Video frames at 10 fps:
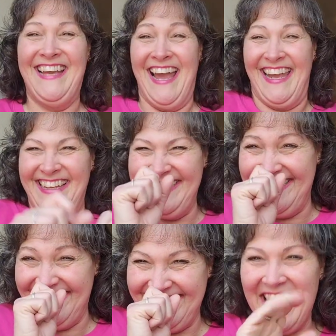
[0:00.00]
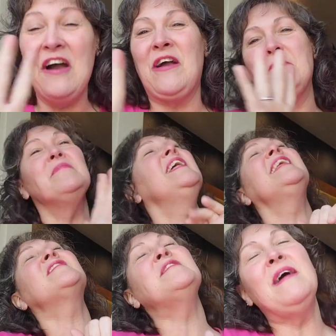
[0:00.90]
Okay? Okay,
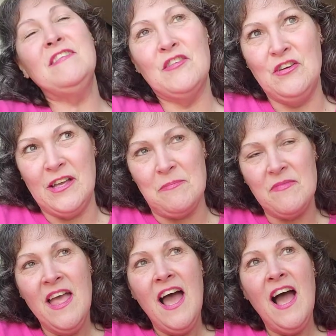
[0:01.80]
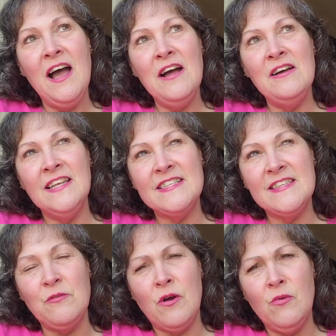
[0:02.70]
let's get back to cooking. Uh, let's
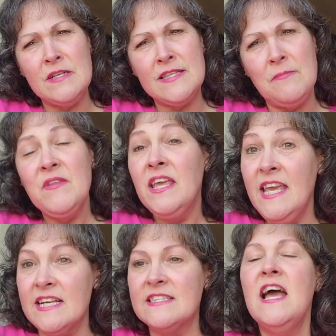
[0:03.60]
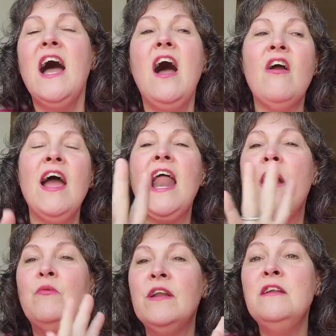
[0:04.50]
see, where was I? Yes, all right,
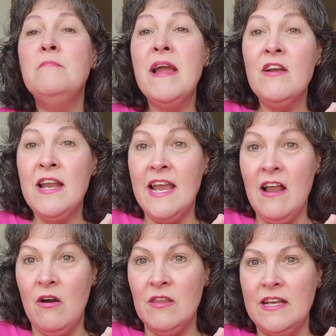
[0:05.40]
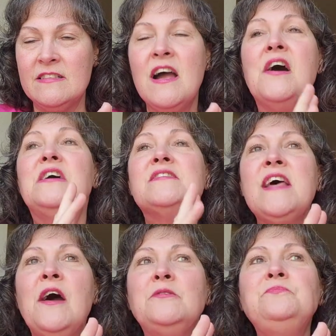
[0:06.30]
I wanted to marinate all these. So,
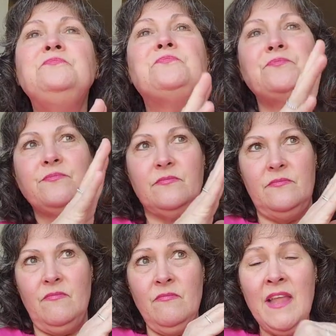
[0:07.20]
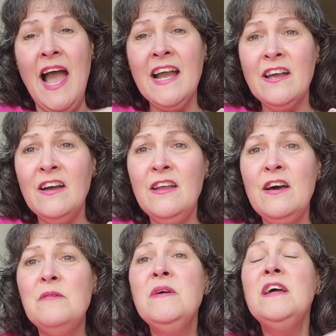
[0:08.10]
I cut
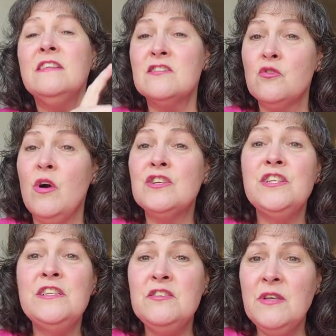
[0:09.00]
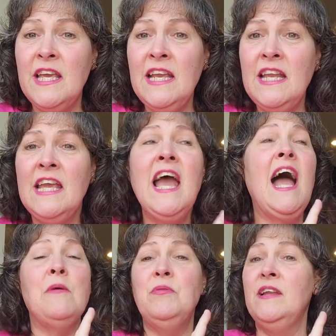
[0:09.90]
up the squash and the zucchini.
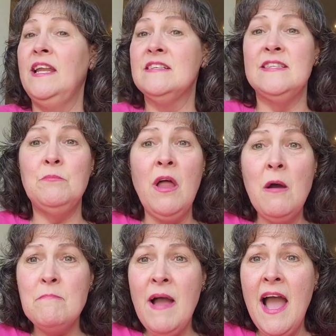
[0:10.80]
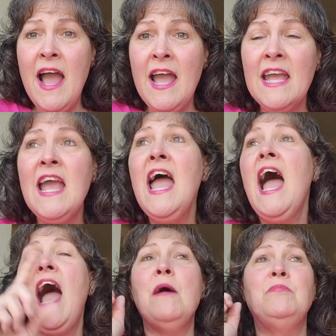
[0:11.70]
I put in a Ziploc bag.
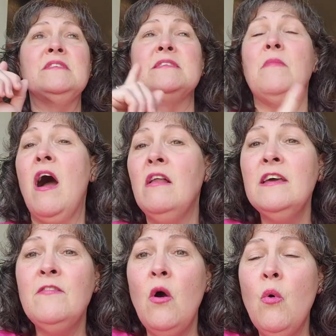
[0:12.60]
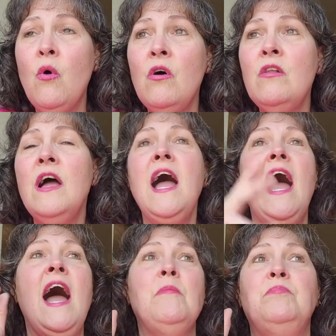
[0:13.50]
I put some olive oil.
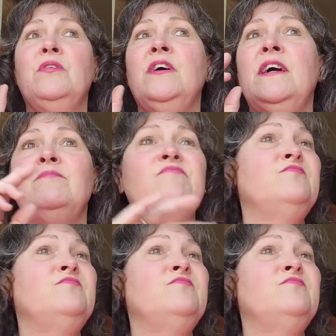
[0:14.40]
I put